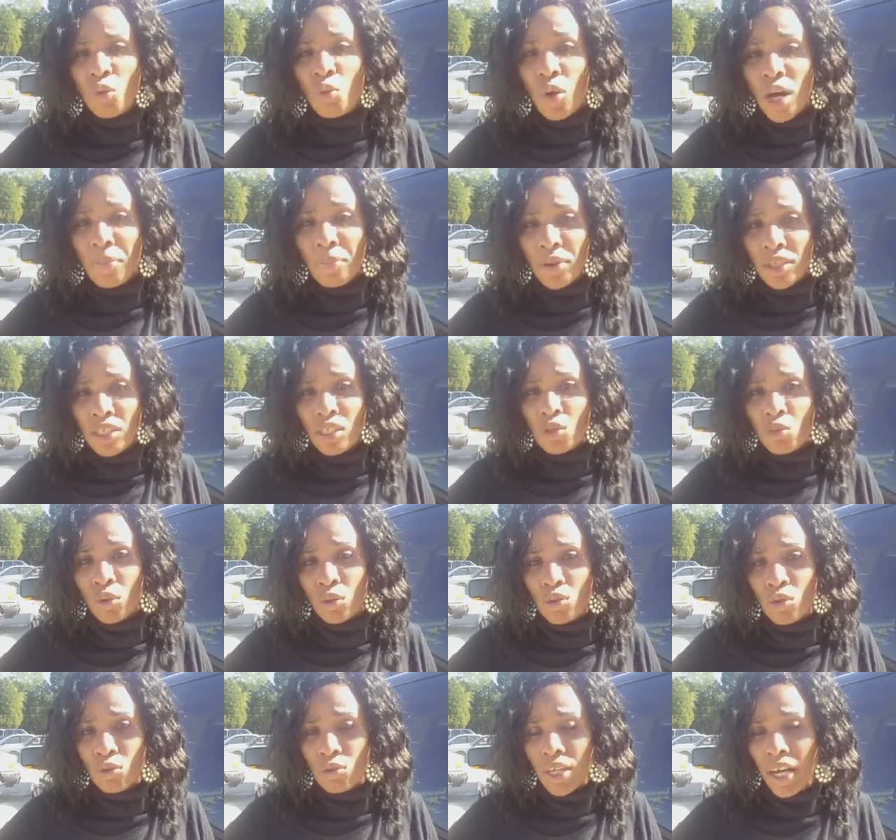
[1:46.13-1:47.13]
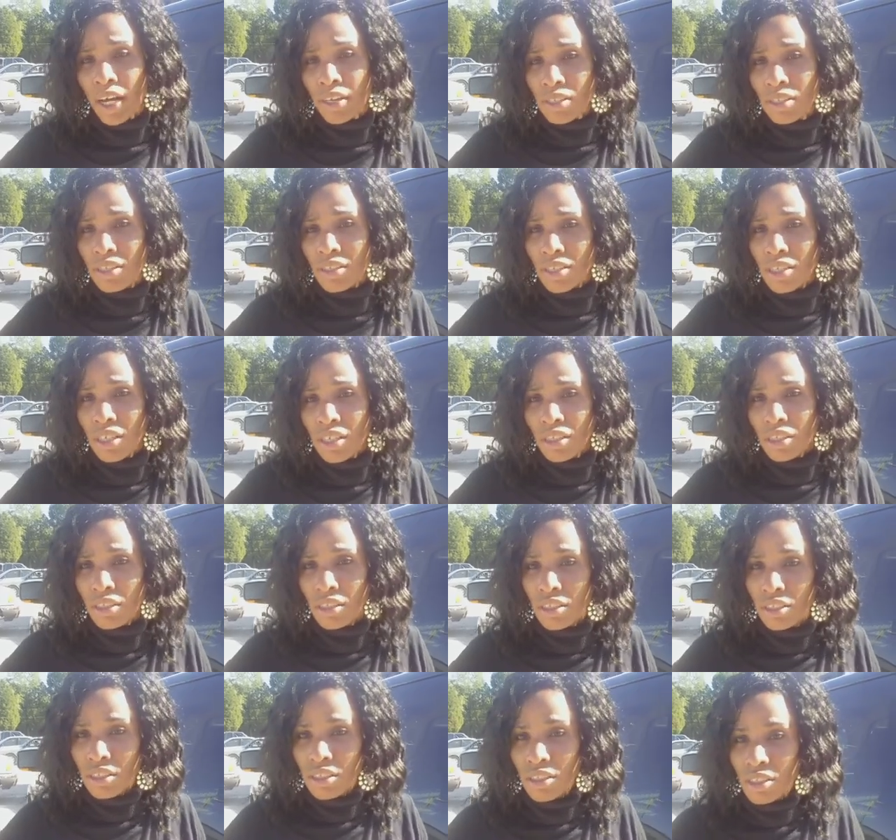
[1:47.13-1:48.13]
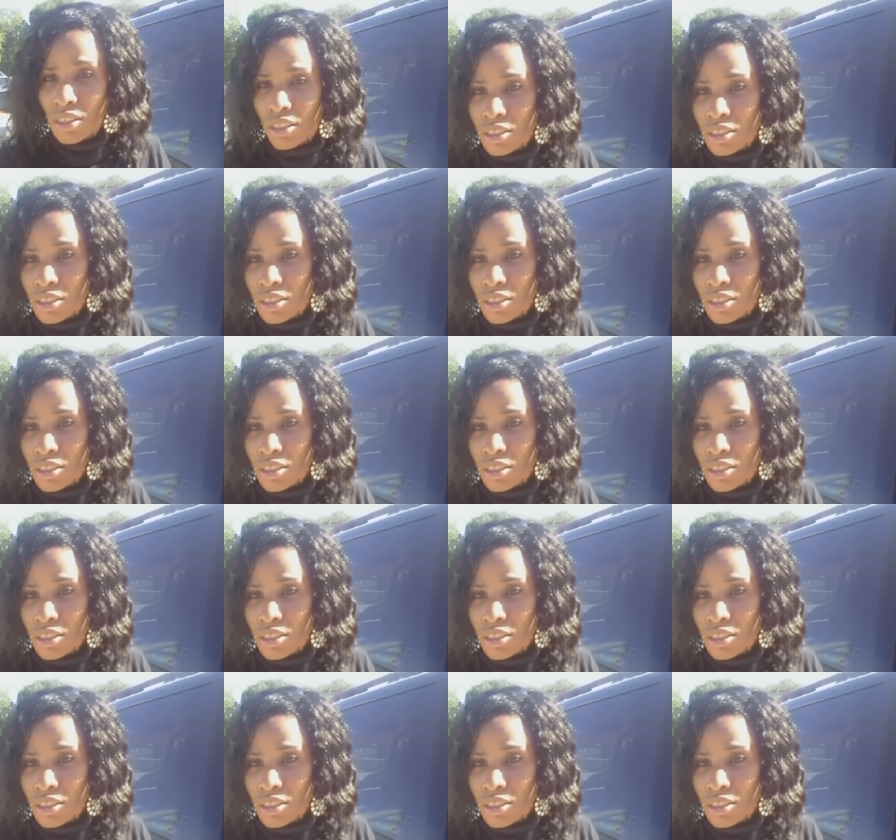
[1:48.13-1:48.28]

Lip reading: a weapon in 2010.